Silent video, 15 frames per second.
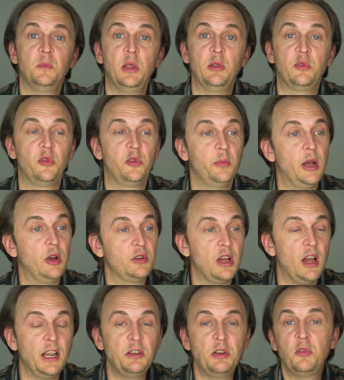Is this about
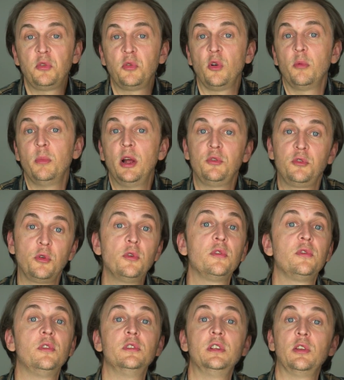kindness or about
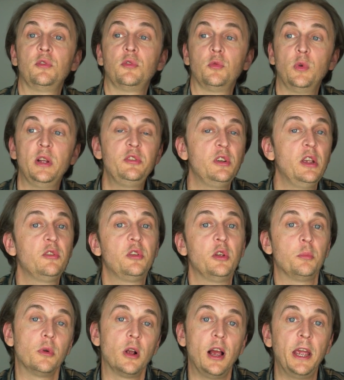truthfulness? Which is
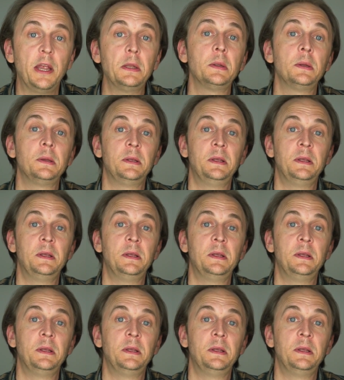it, Bryan?